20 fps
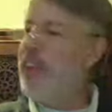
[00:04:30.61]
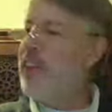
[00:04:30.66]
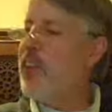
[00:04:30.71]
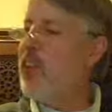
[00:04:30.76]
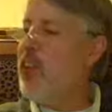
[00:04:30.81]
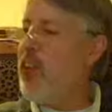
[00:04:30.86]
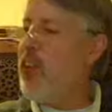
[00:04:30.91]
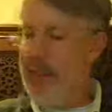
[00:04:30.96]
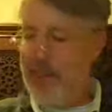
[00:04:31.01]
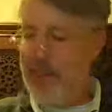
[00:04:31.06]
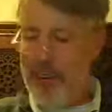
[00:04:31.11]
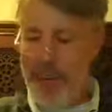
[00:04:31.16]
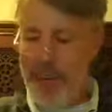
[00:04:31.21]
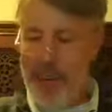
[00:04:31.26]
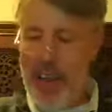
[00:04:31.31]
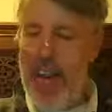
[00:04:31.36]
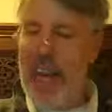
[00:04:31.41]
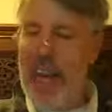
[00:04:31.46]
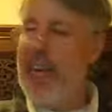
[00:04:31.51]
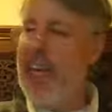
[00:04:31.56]
a way of
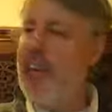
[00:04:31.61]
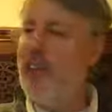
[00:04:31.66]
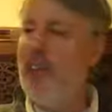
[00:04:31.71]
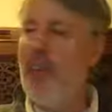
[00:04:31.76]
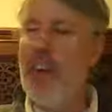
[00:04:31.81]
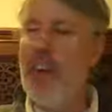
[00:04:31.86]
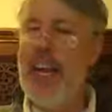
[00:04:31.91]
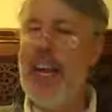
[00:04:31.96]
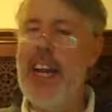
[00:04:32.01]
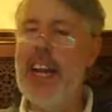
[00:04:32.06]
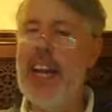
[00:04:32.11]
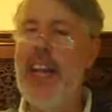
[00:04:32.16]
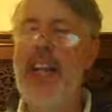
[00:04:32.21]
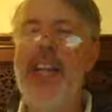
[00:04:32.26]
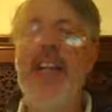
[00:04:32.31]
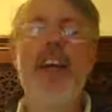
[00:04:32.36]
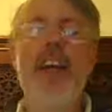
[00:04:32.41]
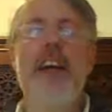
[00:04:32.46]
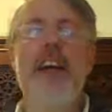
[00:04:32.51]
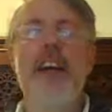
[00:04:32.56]
defining a
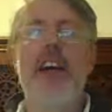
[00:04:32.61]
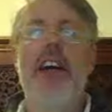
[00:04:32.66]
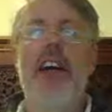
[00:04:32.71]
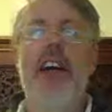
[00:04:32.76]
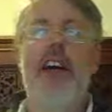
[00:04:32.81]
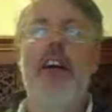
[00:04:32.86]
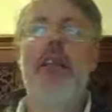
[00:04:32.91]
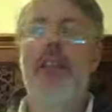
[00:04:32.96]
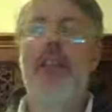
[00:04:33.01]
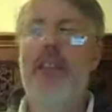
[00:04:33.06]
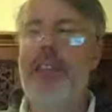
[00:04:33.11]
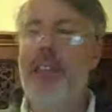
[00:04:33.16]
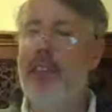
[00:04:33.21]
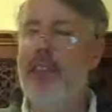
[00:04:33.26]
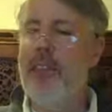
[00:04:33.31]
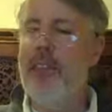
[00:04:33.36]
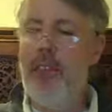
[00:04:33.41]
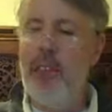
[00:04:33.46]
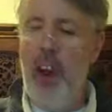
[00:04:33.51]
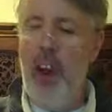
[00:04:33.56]
triangle,
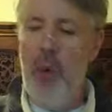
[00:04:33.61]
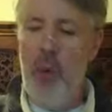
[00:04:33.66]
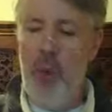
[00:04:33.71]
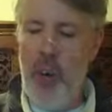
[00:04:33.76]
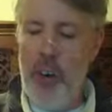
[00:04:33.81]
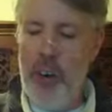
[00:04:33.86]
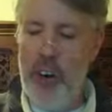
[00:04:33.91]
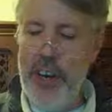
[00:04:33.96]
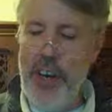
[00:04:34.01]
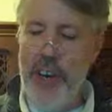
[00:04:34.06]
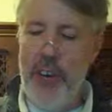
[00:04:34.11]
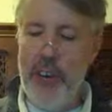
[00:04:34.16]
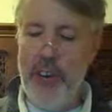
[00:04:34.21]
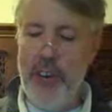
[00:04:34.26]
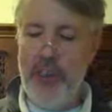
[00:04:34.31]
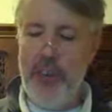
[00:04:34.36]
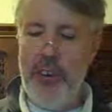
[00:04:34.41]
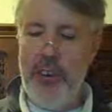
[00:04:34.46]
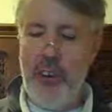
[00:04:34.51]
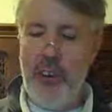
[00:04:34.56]
a word
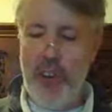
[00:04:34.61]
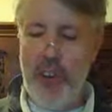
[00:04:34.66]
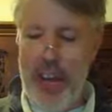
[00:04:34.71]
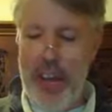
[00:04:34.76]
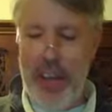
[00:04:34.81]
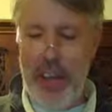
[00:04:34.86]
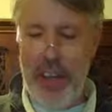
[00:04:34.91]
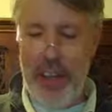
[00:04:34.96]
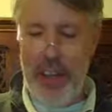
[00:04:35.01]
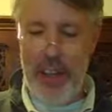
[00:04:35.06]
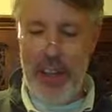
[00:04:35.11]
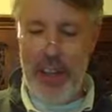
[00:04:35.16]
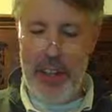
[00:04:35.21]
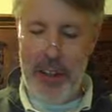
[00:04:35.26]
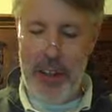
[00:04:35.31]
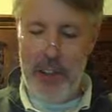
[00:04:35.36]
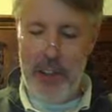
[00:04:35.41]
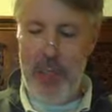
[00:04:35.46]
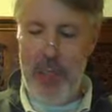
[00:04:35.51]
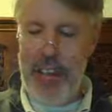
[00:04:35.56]
used for a triangle
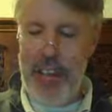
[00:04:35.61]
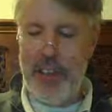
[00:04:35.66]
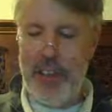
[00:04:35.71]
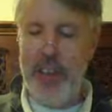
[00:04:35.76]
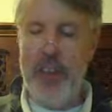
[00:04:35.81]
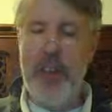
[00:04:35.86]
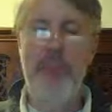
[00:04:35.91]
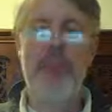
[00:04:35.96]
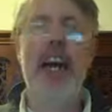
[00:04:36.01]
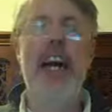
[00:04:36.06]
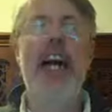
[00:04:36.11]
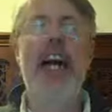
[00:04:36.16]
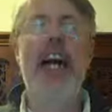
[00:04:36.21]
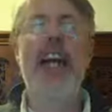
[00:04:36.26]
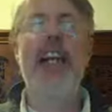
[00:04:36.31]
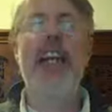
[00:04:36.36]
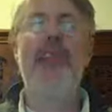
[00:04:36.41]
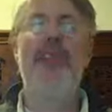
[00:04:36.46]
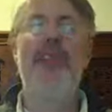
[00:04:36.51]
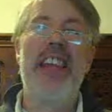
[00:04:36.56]
based
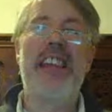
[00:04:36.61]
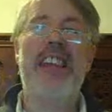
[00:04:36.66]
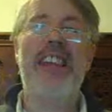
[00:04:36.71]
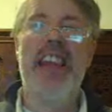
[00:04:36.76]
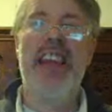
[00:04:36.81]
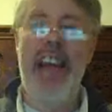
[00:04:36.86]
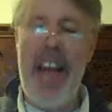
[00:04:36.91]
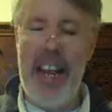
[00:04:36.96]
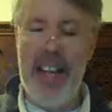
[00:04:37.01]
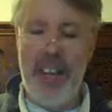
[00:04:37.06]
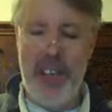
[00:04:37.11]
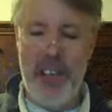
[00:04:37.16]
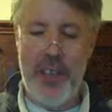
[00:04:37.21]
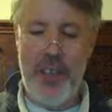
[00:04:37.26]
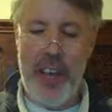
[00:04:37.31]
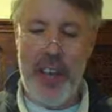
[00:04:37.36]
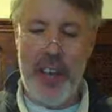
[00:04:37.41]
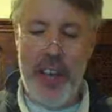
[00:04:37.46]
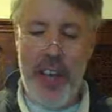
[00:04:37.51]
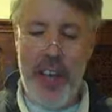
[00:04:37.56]
upon the sides of
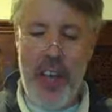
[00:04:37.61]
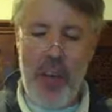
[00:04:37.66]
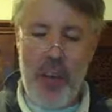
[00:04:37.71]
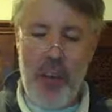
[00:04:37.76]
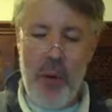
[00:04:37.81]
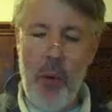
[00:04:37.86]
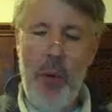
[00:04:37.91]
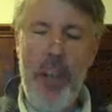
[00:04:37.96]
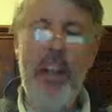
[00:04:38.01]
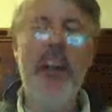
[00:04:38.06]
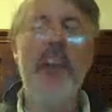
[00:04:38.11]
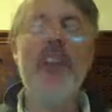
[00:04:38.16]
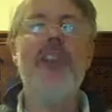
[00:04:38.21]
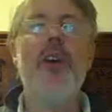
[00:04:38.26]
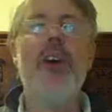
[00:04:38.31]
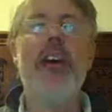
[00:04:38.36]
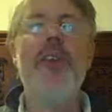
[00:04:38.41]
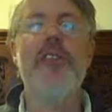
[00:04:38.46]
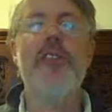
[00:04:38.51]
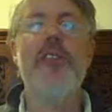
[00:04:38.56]
it. Well, we
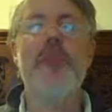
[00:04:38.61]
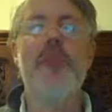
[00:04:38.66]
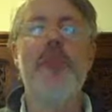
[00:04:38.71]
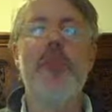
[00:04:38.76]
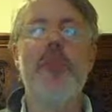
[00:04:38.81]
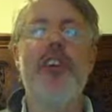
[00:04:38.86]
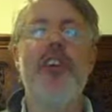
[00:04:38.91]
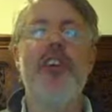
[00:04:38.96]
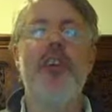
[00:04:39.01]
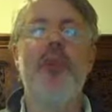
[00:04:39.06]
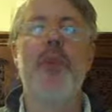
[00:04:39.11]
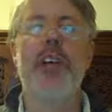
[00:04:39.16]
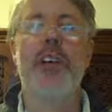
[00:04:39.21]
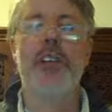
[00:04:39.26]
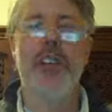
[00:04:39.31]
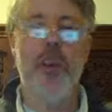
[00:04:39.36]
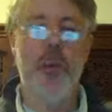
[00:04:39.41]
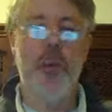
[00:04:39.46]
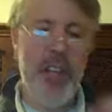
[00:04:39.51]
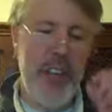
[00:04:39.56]
also have some special
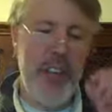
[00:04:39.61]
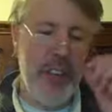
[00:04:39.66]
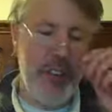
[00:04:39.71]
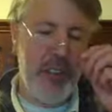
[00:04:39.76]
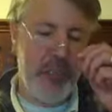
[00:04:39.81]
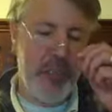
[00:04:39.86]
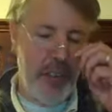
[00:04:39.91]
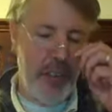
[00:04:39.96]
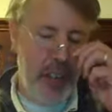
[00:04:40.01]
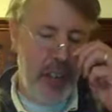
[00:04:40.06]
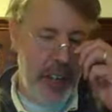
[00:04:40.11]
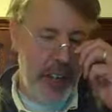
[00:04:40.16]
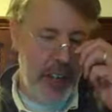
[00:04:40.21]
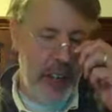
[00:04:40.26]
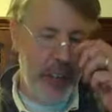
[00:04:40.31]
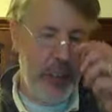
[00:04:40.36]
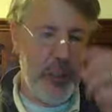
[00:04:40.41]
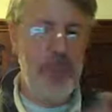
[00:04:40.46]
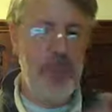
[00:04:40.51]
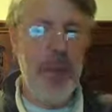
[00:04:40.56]
words that we use for
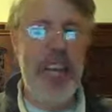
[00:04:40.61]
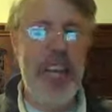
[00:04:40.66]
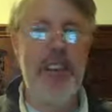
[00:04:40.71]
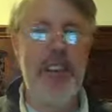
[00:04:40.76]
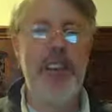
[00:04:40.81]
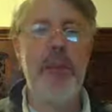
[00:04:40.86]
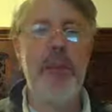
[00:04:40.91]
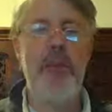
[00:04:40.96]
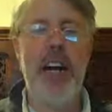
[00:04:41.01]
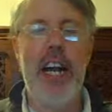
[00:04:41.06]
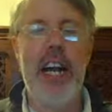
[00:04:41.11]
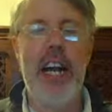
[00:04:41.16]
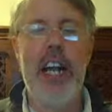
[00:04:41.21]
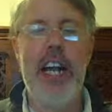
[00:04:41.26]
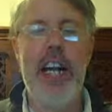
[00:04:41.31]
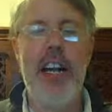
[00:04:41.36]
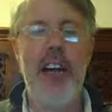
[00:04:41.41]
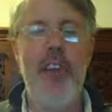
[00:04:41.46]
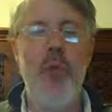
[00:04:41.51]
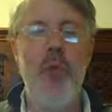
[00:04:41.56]
triangles based
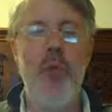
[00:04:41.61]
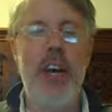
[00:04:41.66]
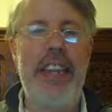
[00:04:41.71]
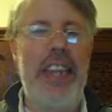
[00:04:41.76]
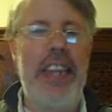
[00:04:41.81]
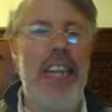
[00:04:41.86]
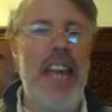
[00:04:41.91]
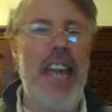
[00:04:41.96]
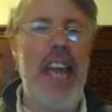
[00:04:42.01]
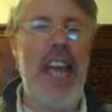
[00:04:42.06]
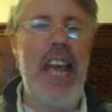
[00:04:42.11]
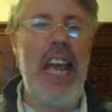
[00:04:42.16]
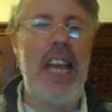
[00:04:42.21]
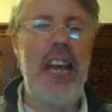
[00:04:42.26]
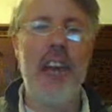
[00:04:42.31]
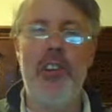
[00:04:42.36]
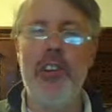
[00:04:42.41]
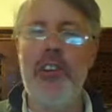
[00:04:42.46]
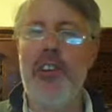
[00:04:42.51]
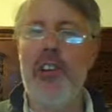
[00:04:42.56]
upon what the
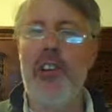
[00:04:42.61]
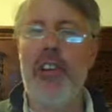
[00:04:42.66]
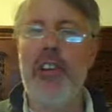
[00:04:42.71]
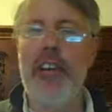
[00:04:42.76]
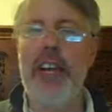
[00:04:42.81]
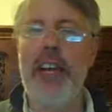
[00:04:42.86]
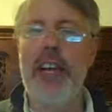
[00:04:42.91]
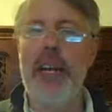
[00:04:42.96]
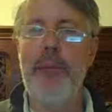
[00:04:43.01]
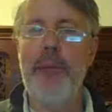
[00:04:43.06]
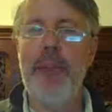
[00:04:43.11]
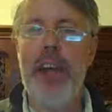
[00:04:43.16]
angles look like.